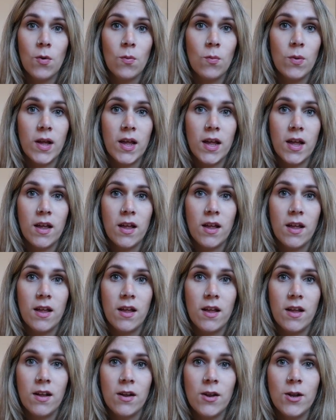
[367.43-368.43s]
We're
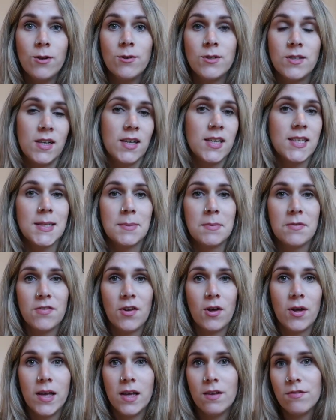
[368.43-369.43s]
losing some of
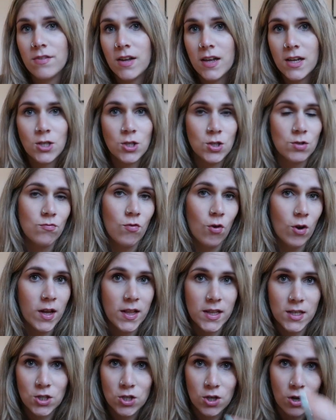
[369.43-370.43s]
our evening just
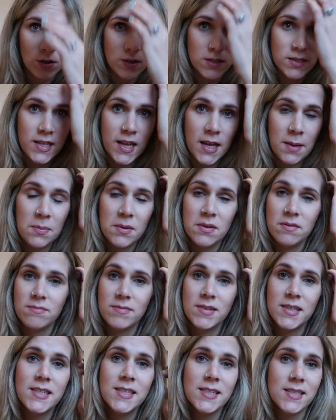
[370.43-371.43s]
rocking this child to sleep,
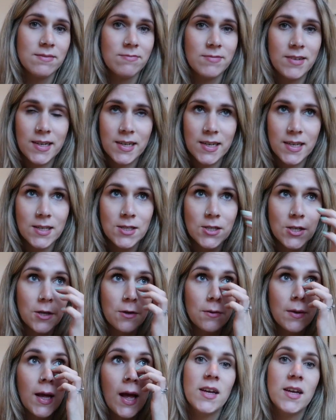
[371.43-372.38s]
and he doesn't really need to.